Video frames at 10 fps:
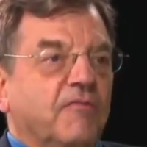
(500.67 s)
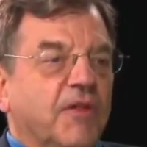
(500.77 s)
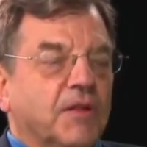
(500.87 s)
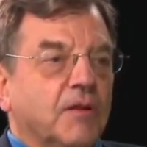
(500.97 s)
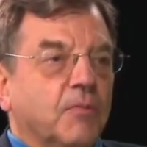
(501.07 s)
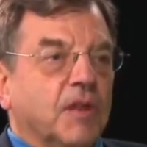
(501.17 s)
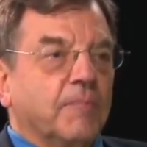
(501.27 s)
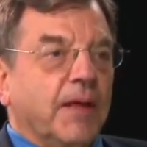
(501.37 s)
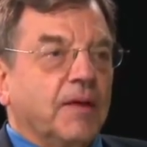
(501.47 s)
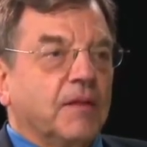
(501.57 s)
fiscal
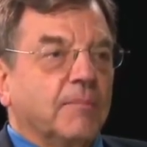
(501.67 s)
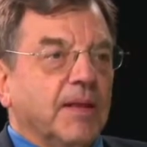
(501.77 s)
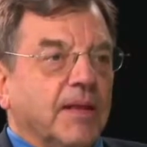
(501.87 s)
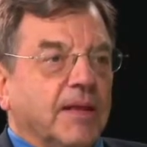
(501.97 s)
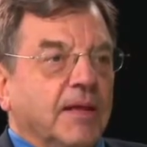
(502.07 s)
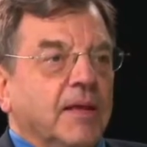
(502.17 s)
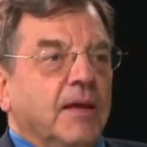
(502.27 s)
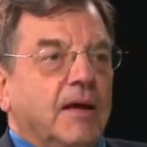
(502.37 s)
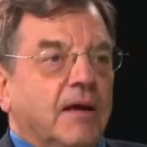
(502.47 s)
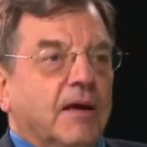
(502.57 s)
responsibility
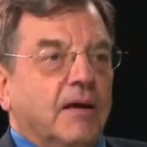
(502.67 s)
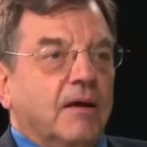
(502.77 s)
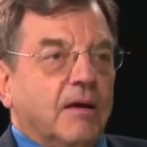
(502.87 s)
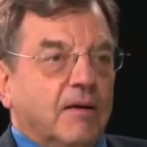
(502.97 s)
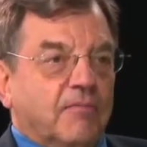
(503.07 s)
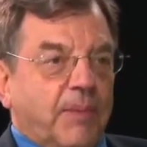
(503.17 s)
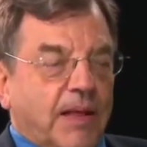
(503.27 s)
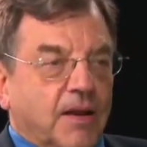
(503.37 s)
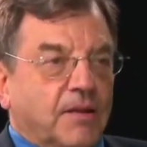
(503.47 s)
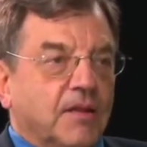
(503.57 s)
of
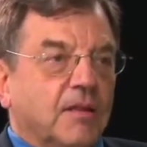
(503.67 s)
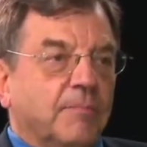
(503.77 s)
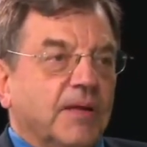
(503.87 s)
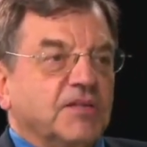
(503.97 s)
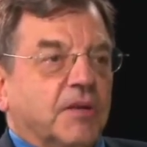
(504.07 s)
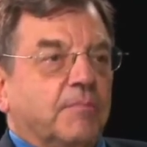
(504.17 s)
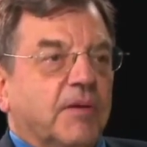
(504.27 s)
balancing the budget.